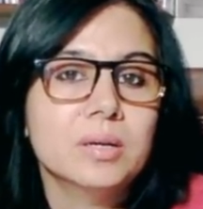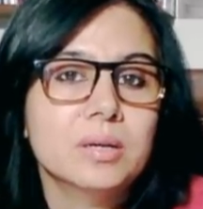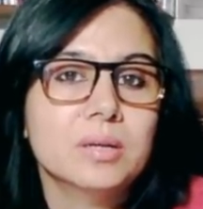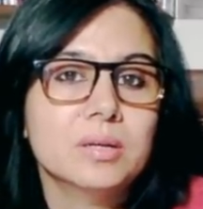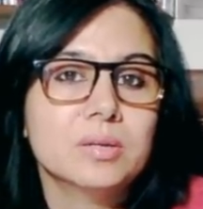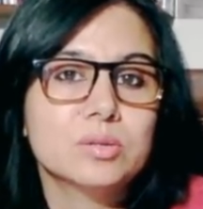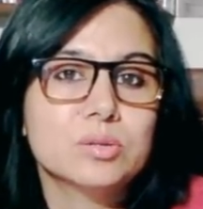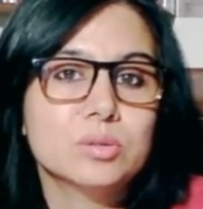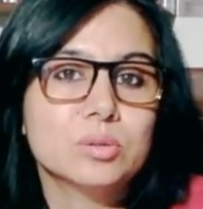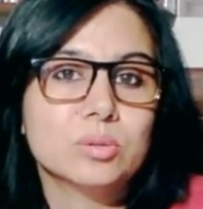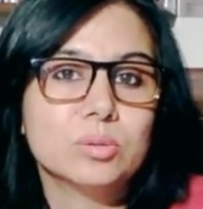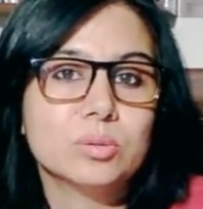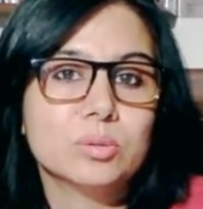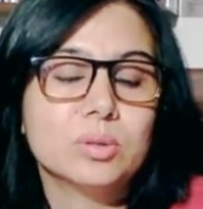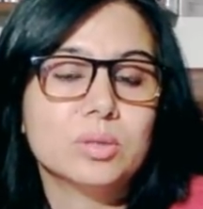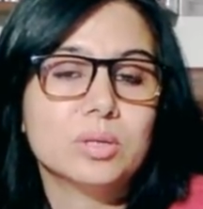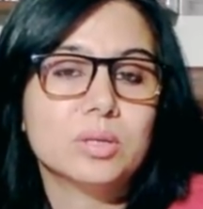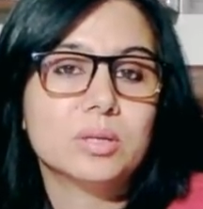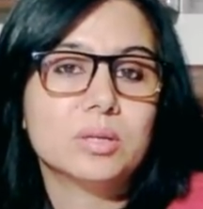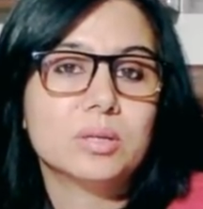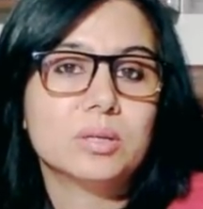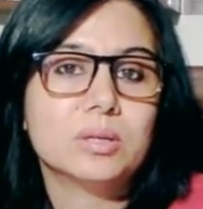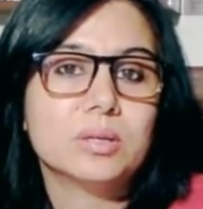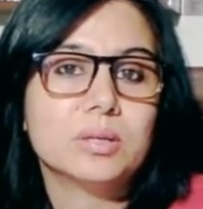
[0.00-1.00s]
So
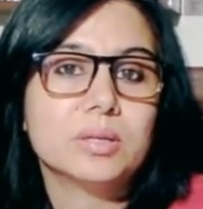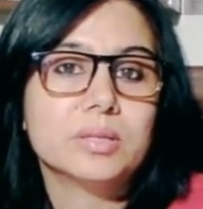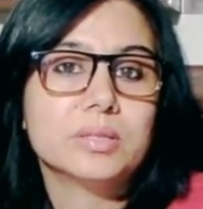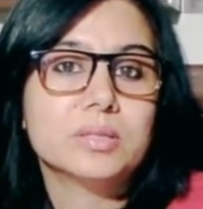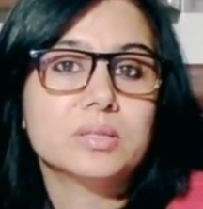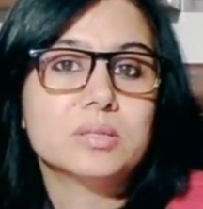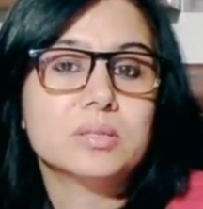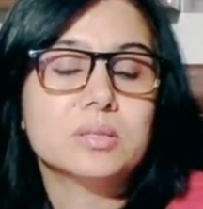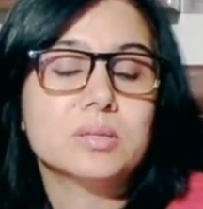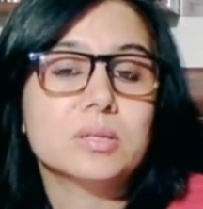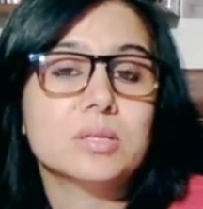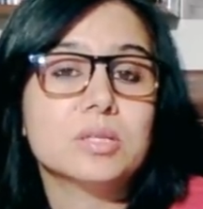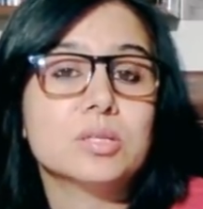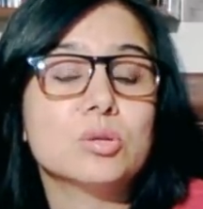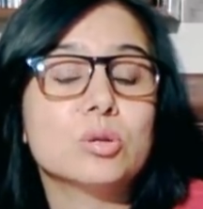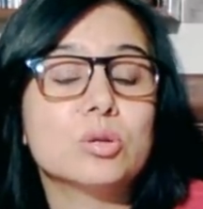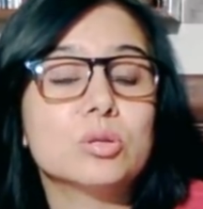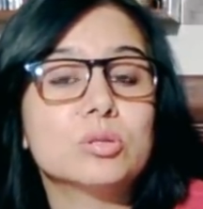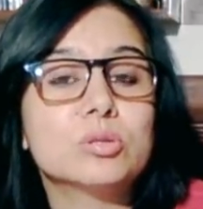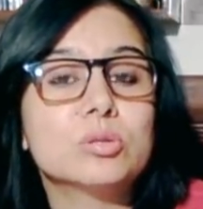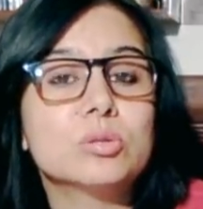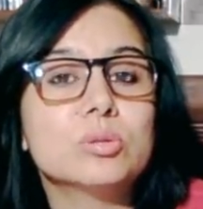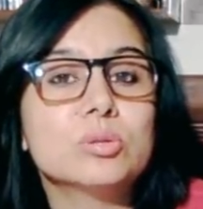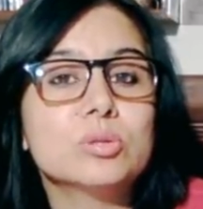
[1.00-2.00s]
it
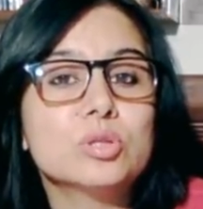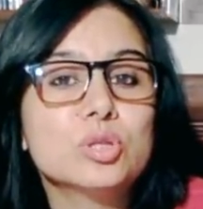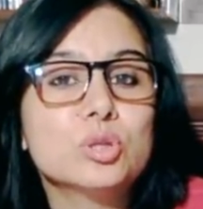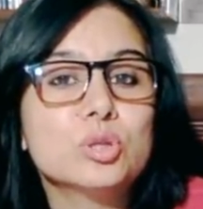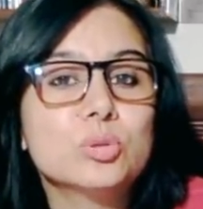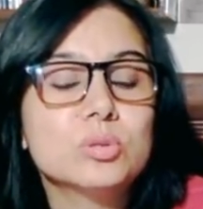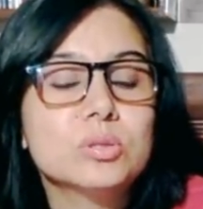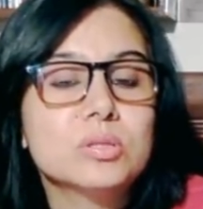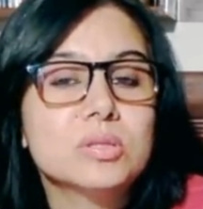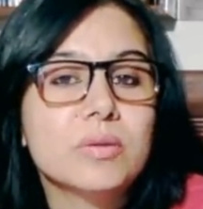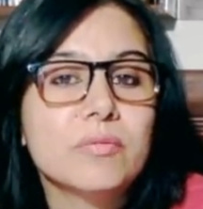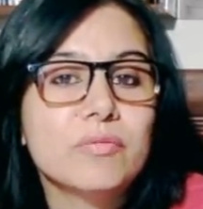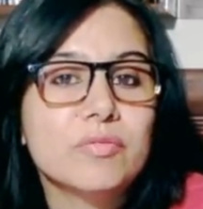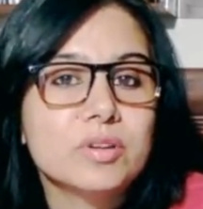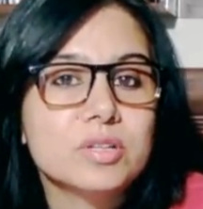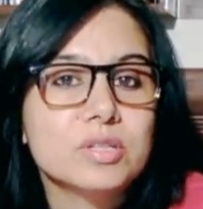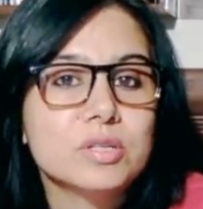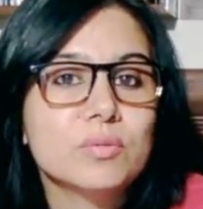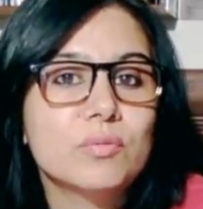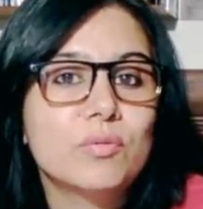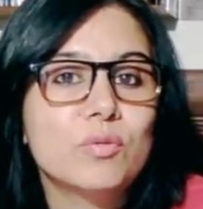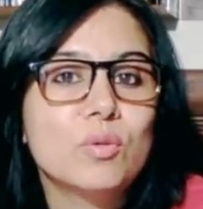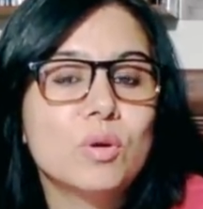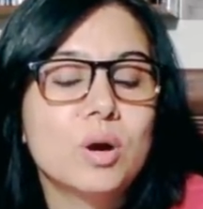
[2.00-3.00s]
also shows the
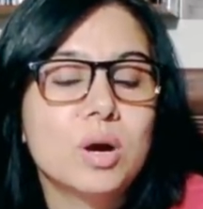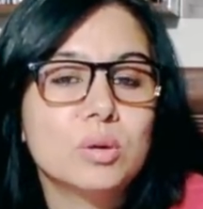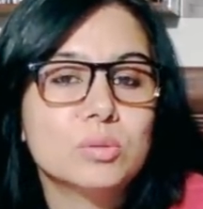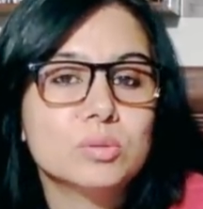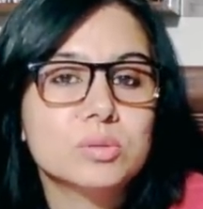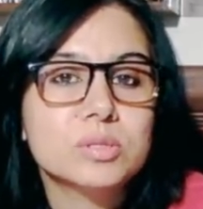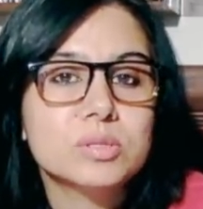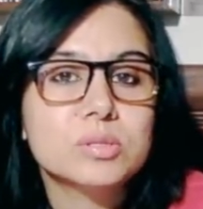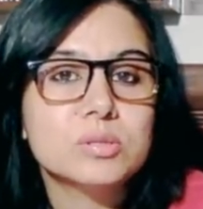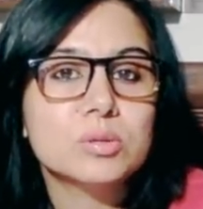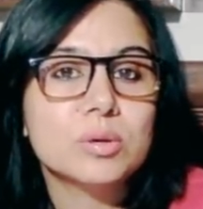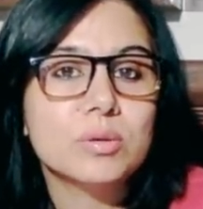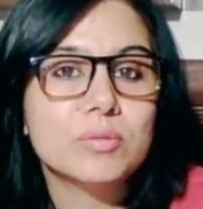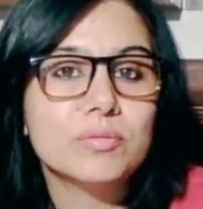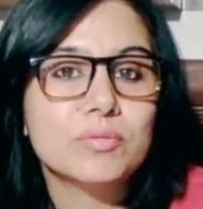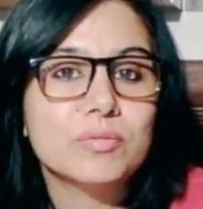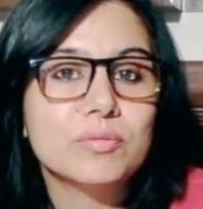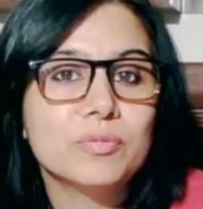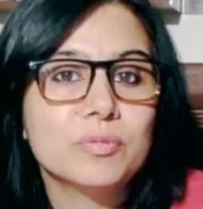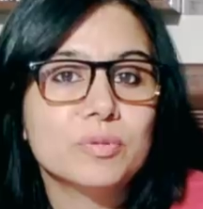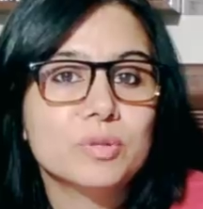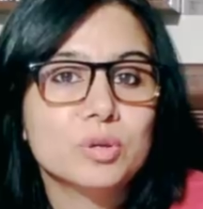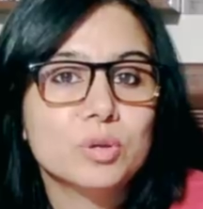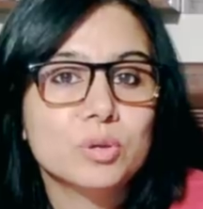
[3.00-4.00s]
first 4 houses
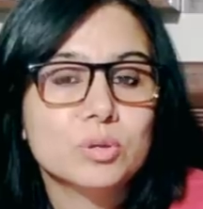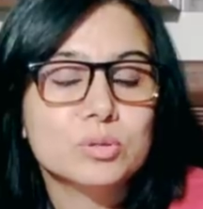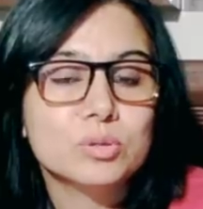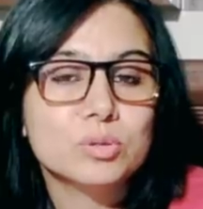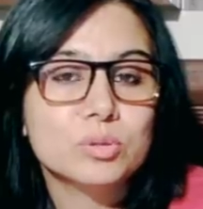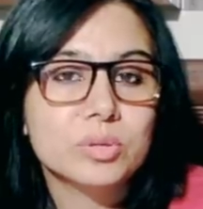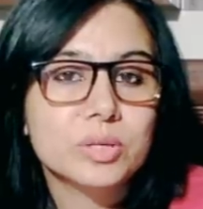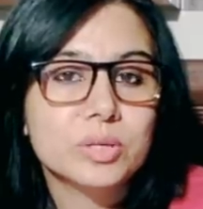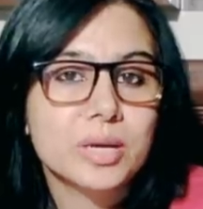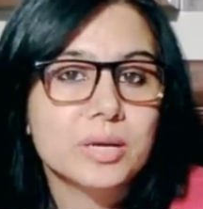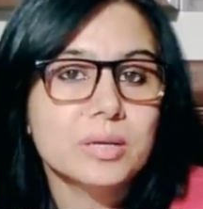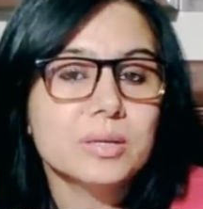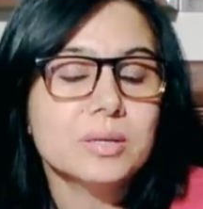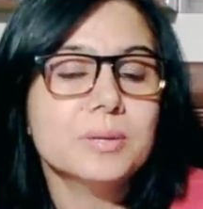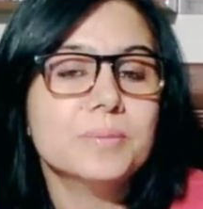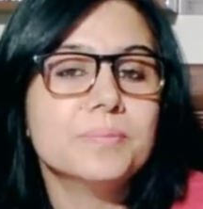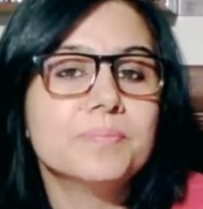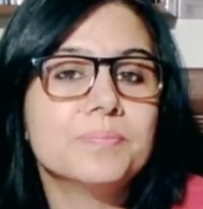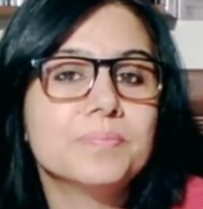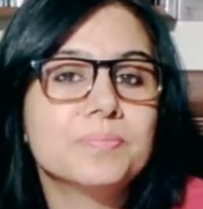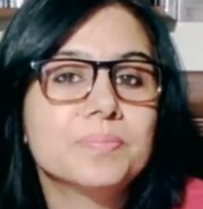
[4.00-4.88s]
of your zodiac.